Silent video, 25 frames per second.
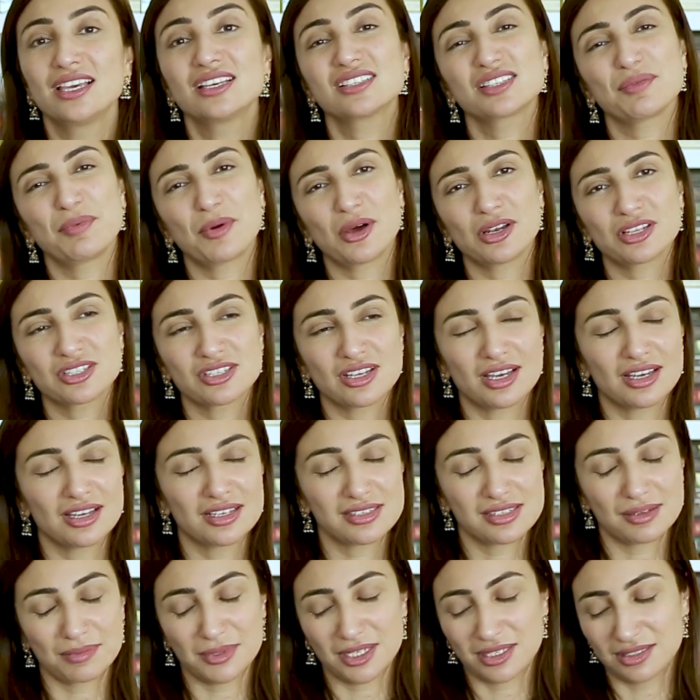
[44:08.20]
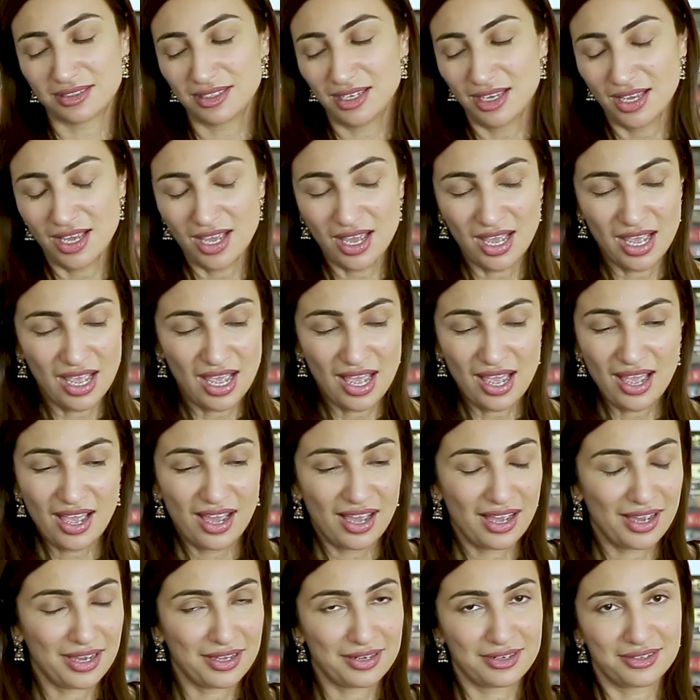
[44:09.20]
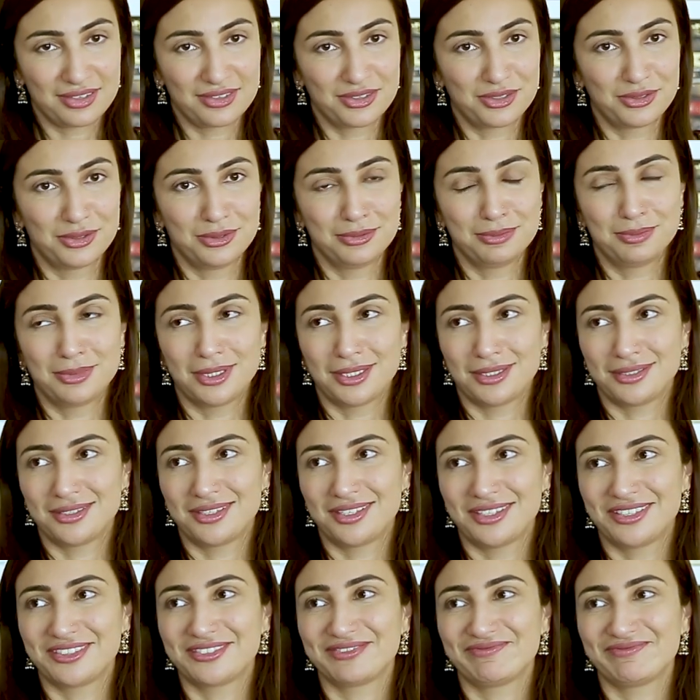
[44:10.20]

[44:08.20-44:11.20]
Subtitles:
He's apologized. I mean, I don't know, but yeah.